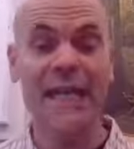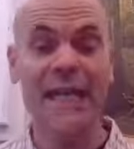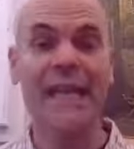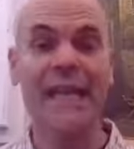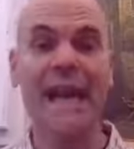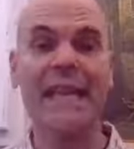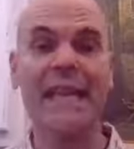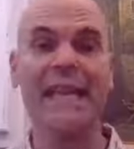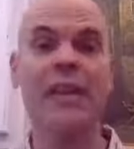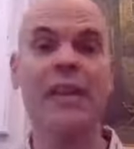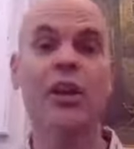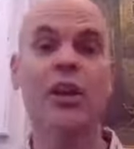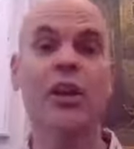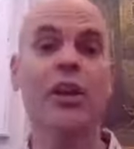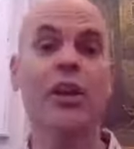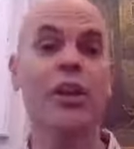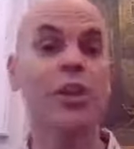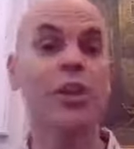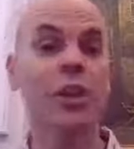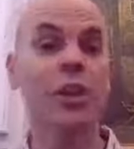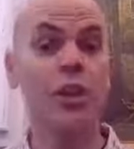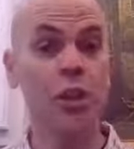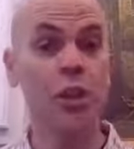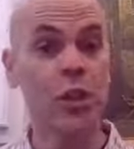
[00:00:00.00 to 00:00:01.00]
it in that year, and
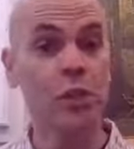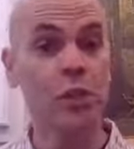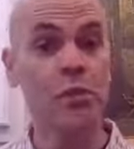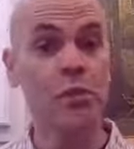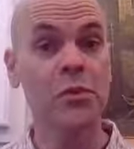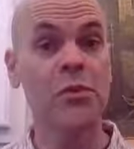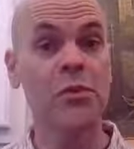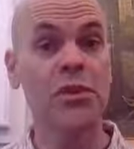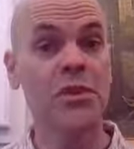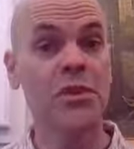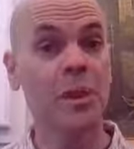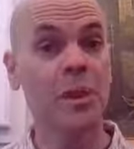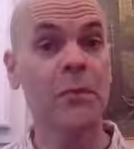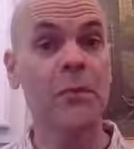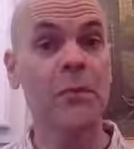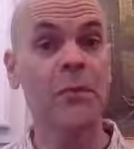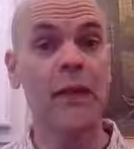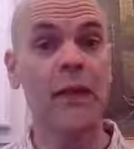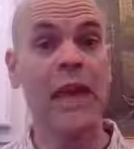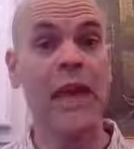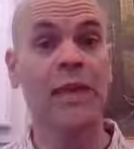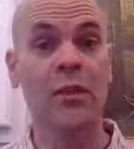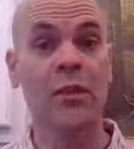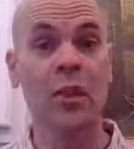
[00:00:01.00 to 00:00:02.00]
you can use some
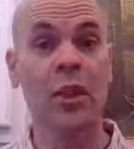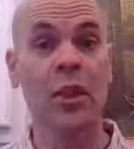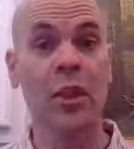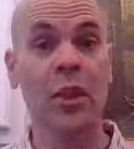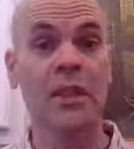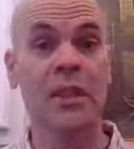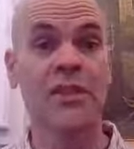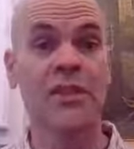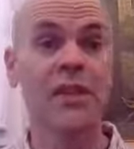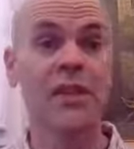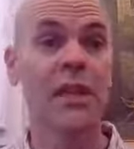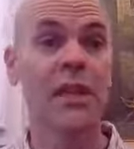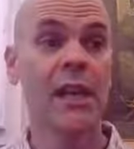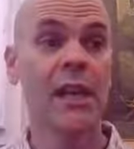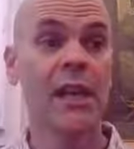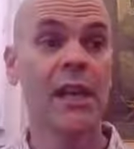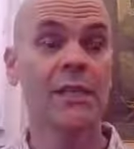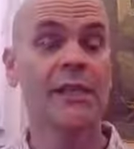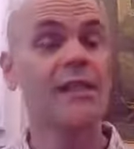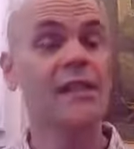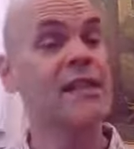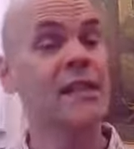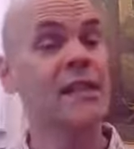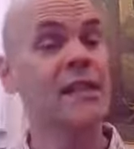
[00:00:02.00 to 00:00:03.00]
of that loss
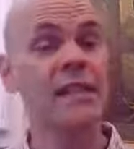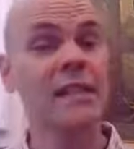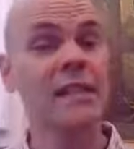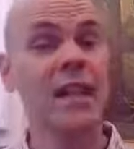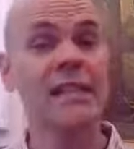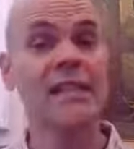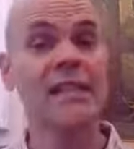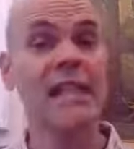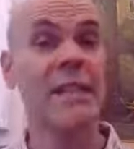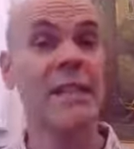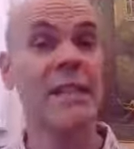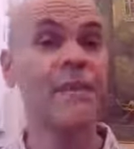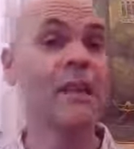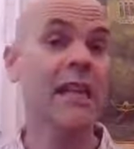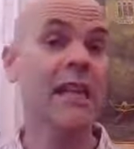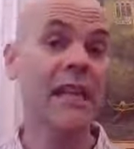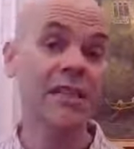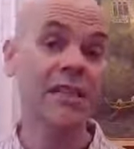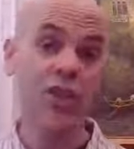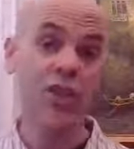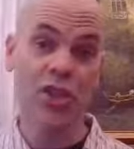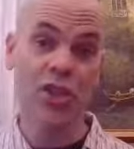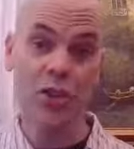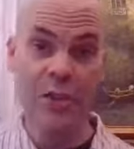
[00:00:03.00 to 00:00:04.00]
to deduct even
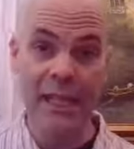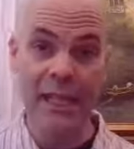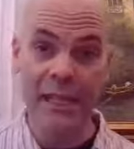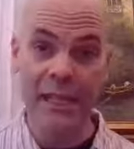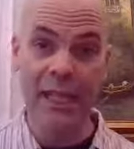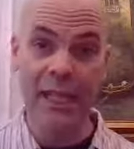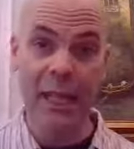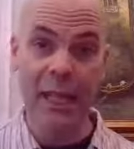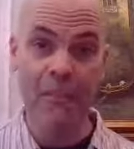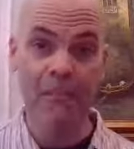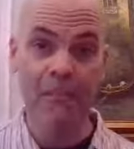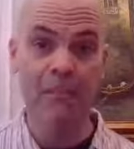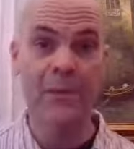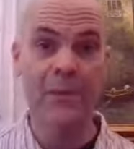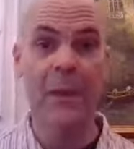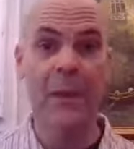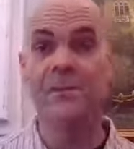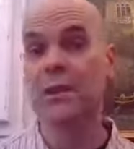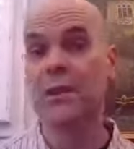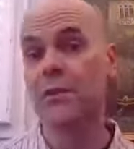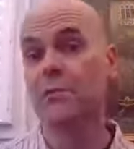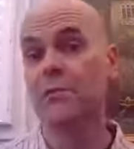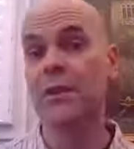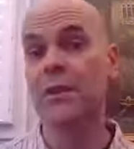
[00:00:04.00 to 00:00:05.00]
against your income,
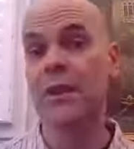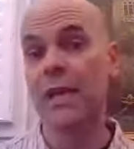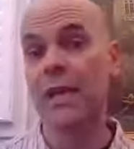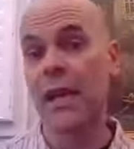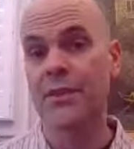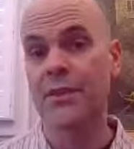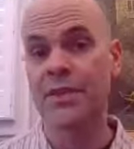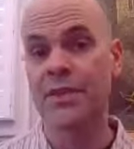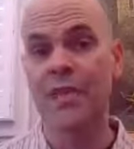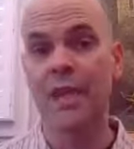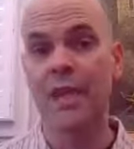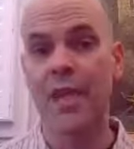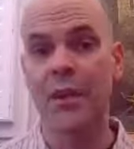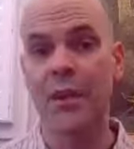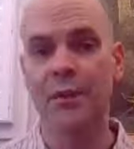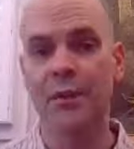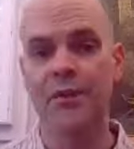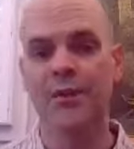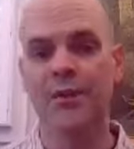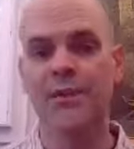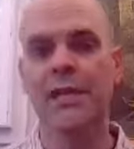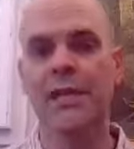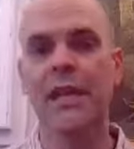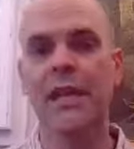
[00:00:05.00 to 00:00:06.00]
up to
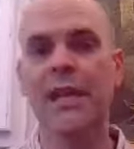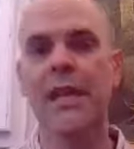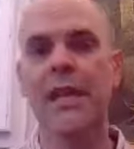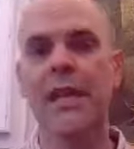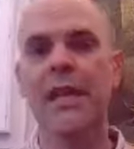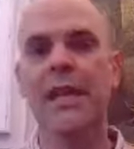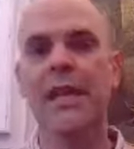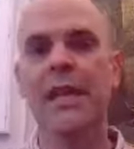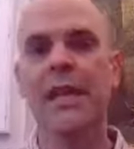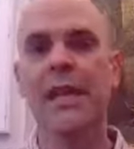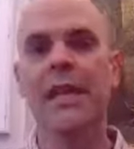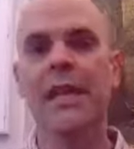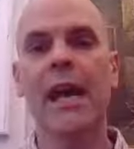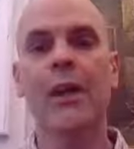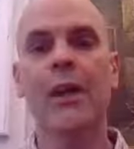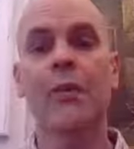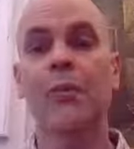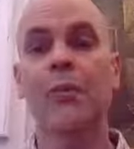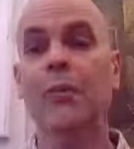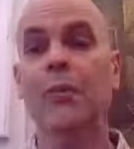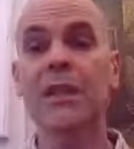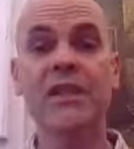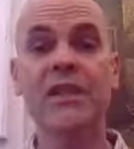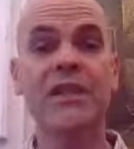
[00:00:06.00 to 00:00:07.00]
$3,000. Now
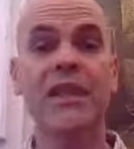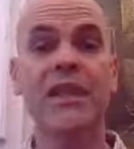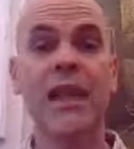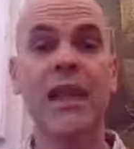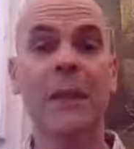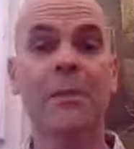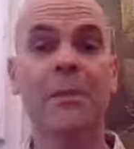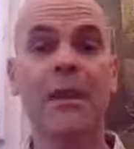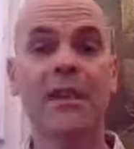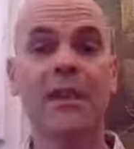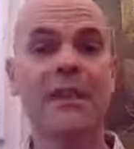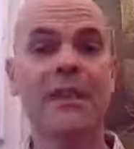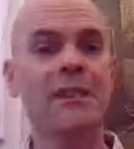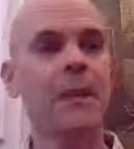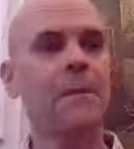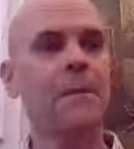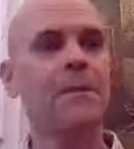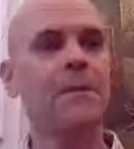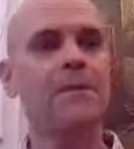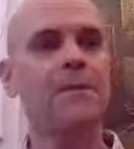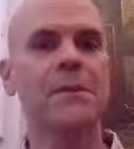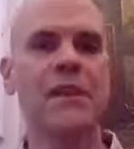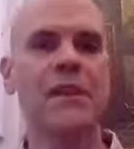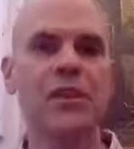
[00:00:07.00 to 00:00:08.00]
the reason that I bring this
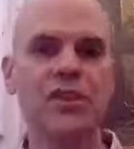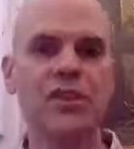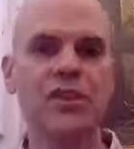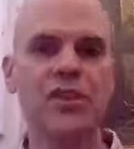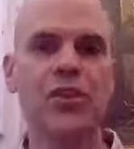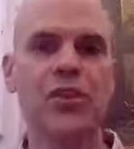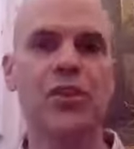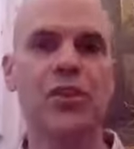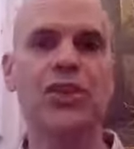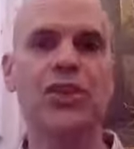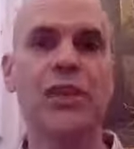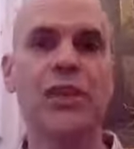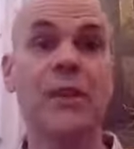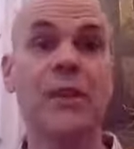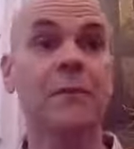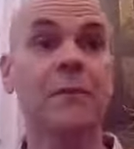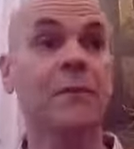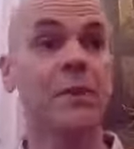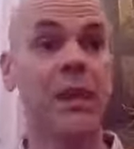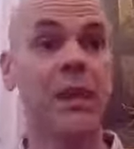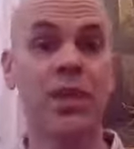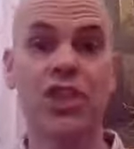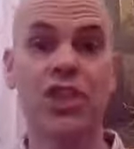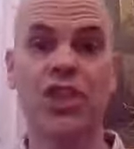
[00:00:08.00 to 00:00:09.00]
up is because surging
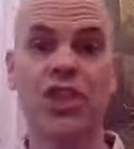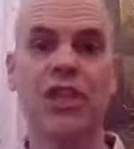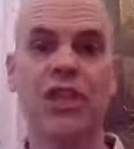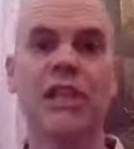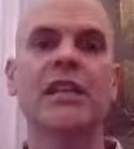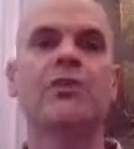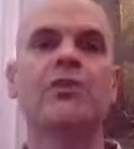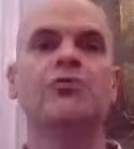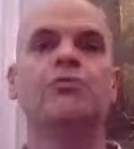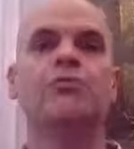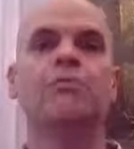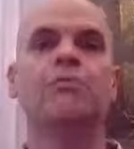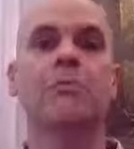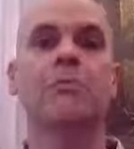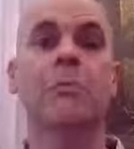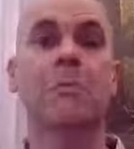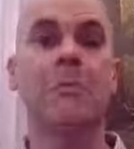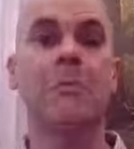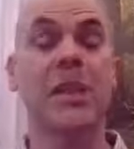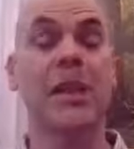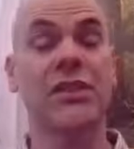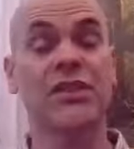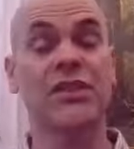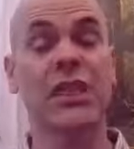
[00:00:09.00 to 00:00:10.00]
inflation is
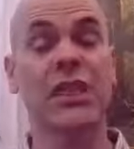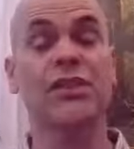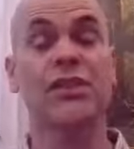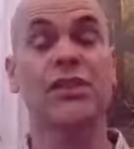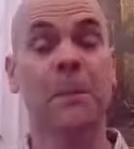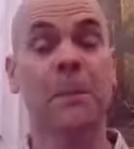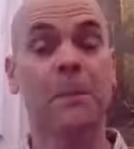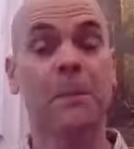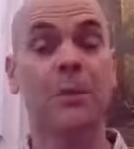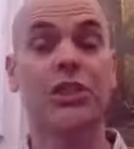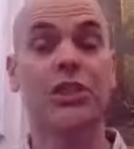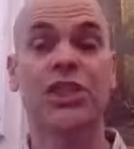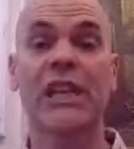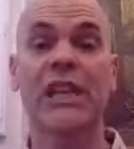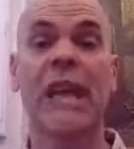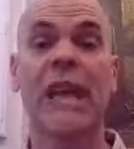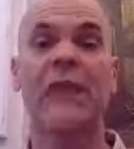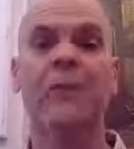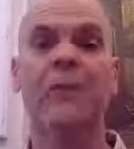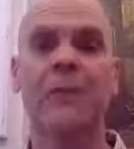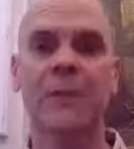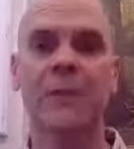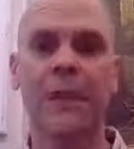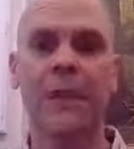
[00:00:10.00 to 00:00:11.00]
essentially pushing
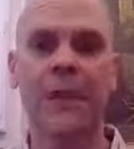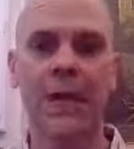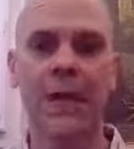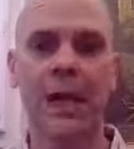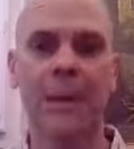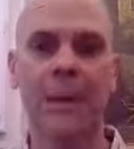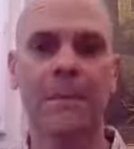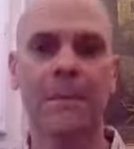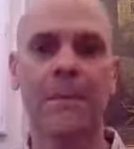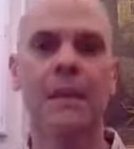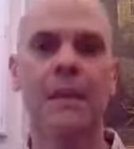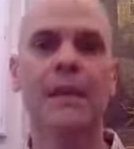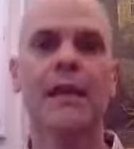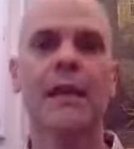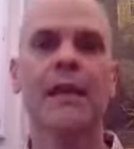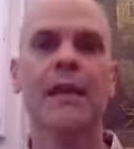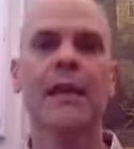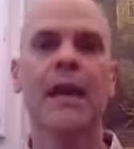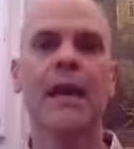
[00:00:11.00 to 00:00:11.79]
everybody up